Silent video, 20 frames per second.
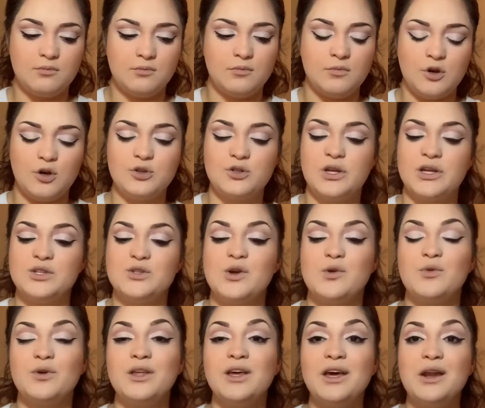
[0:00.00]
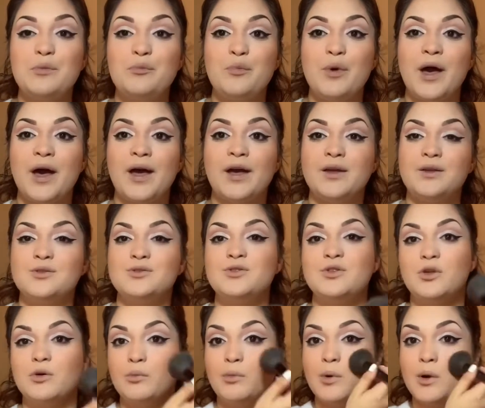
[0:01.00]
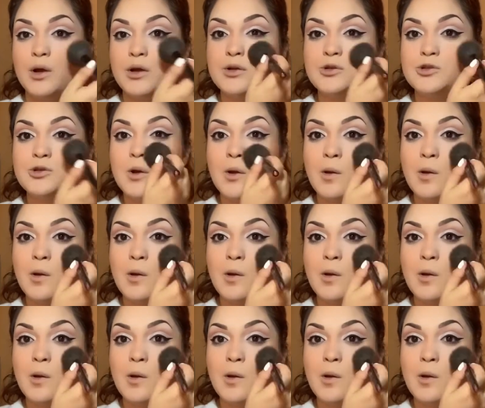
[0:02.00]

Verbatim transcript: Okay, so I really gotta pat into the brush.